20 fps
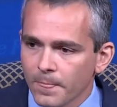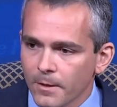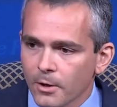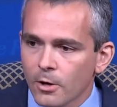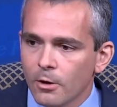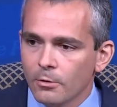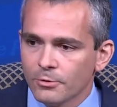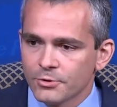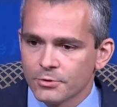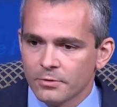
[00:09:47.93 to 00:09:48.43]
the
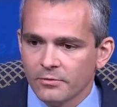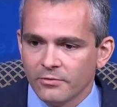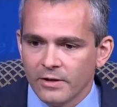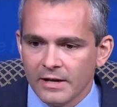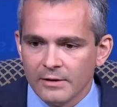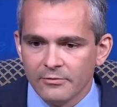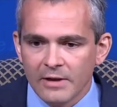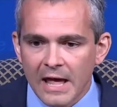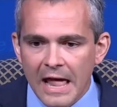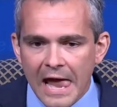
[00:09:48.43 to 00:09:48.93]
culture of
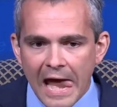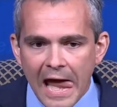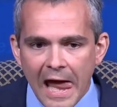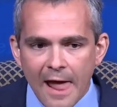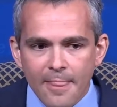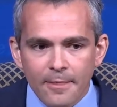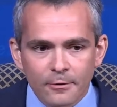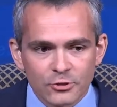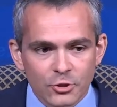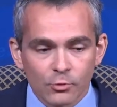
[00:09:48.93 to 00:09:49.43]
life?
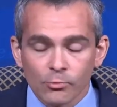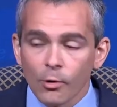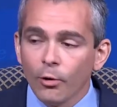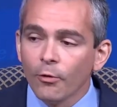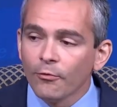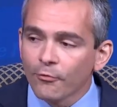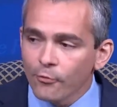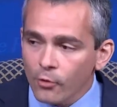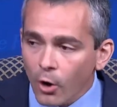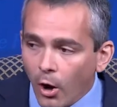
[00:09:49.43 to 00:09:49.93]
And there's a
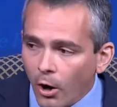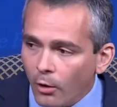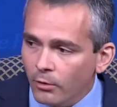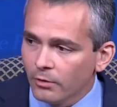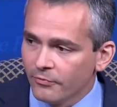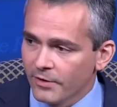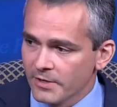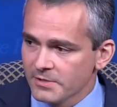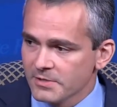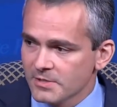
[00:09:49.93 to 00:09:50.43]
role for all
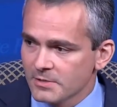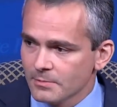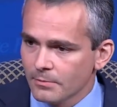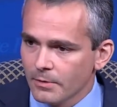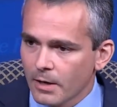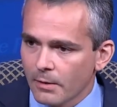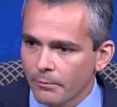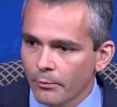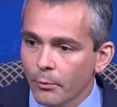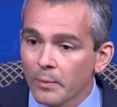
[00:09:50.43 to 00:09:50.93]
of us.
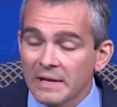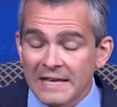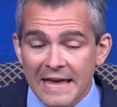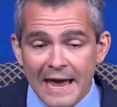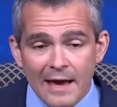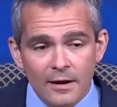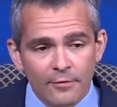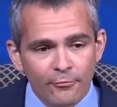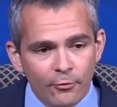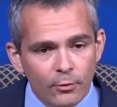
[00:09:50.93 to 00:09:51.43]
What we
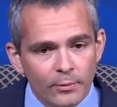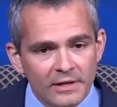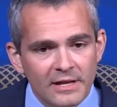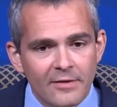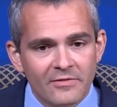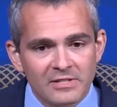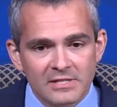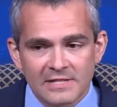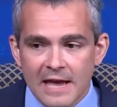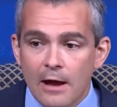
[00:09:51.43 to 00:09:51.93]
can't afford, when
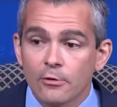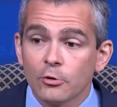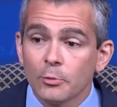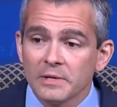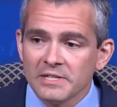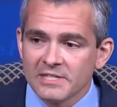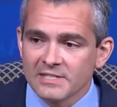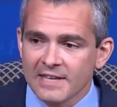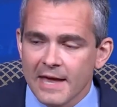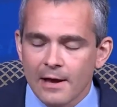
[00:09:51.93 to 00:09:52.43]
Kevin says, how do
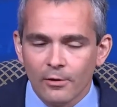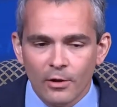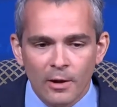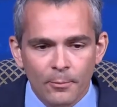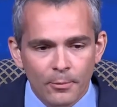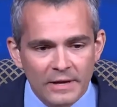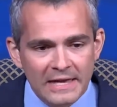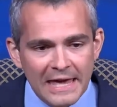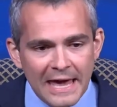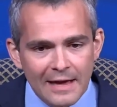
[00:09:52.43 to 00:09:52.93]
we scale
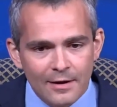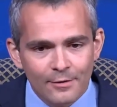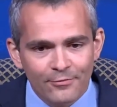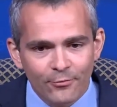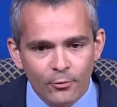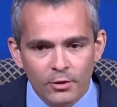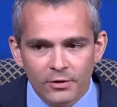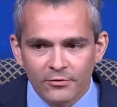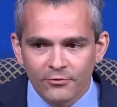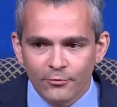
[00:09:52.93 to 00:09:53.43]
up? We can't
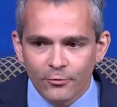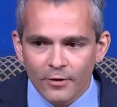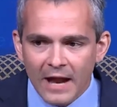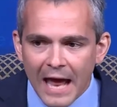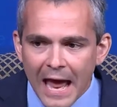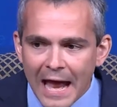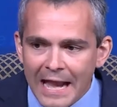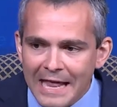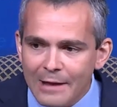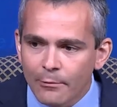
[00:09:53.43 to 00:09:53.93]
afford for
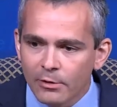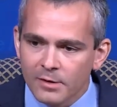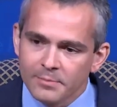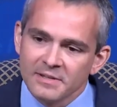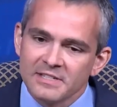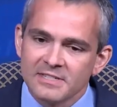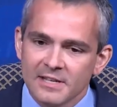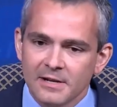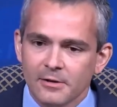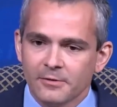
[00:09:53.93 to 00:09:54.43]
anyone to
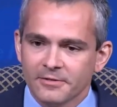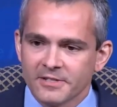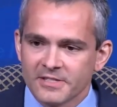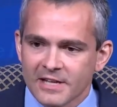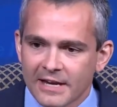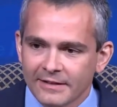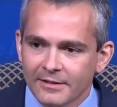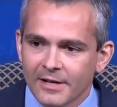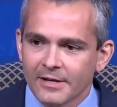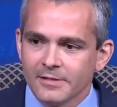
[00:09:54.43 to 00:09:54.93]
be sitting on the
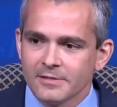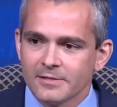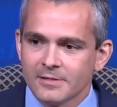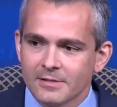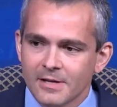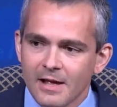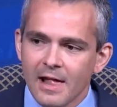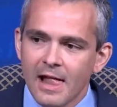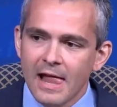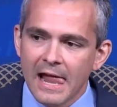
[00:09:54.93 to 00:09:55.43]
sidelines.
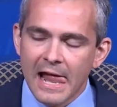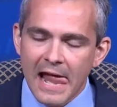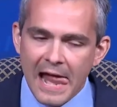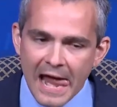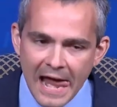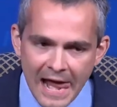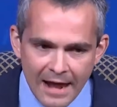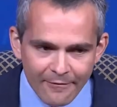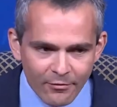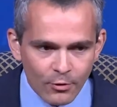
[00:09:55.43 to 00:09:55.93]

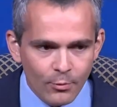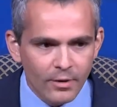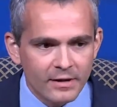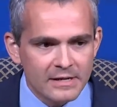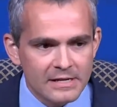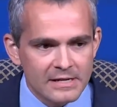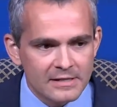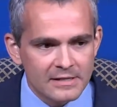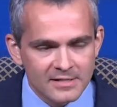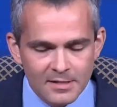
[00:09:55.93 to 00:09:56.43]

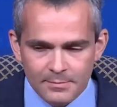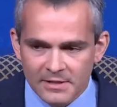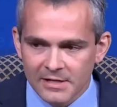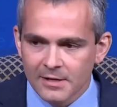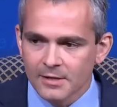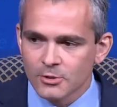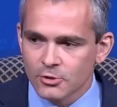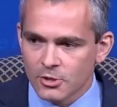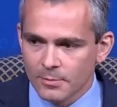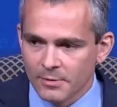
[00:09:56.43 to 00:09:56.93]
Everyone needs to be
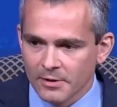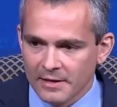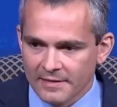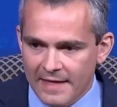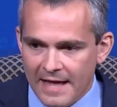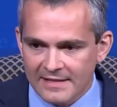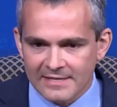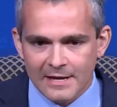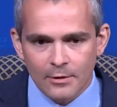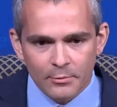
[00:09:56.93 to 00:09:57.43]
contributing.
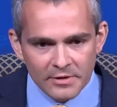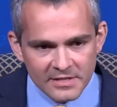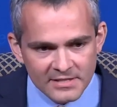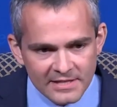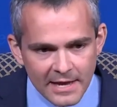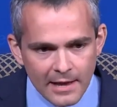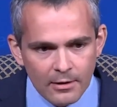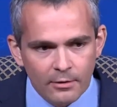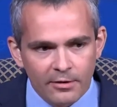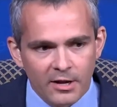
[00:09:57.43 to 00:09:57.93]
That's how we
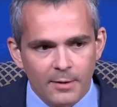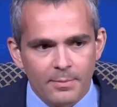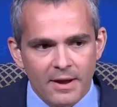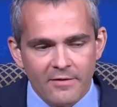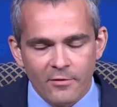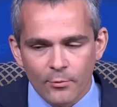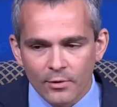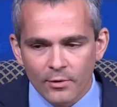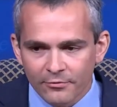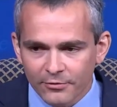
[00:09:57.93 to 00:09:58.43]
scale it up.
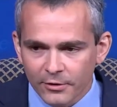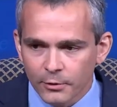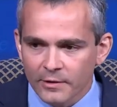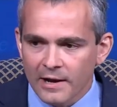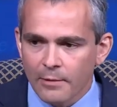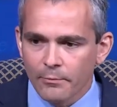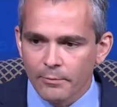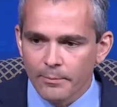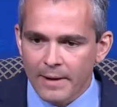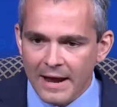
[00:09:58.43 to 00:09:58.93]
Everyone figuring
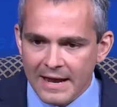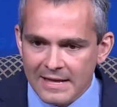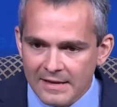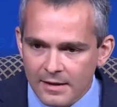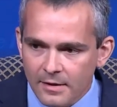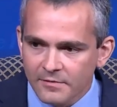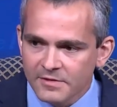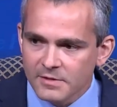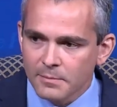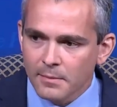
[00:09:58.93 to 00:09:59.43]
out my
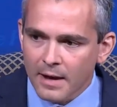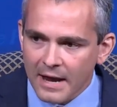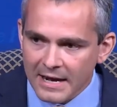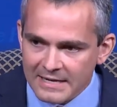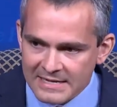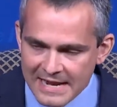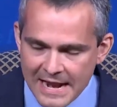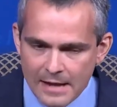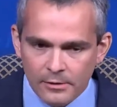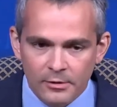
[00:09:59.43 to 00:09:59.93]
gifts, my
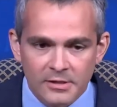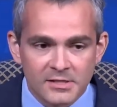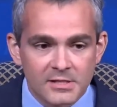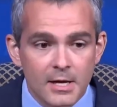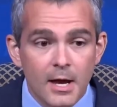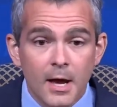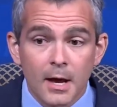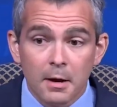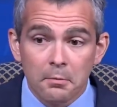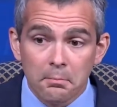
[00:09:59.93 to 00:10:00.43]
talents,
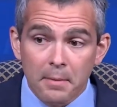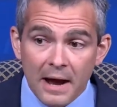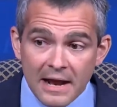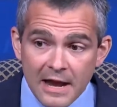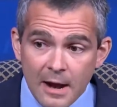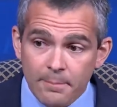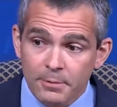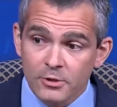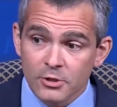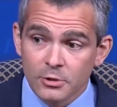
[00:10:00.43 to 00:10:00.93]

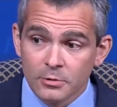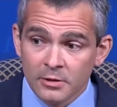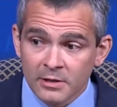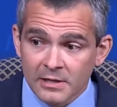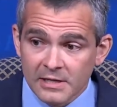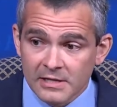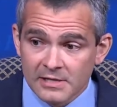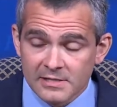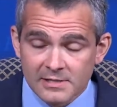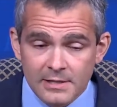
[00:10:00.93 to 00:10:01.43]
my
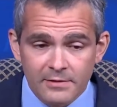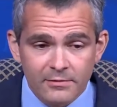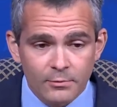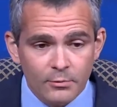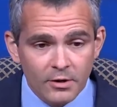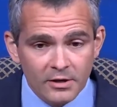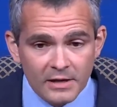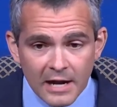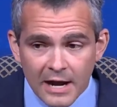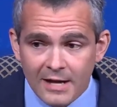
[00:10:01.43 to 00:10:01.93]
opportunities, given
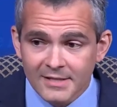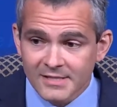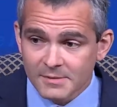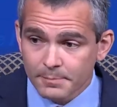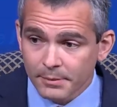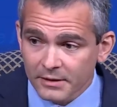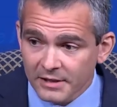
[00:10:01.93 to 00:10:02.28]
where God's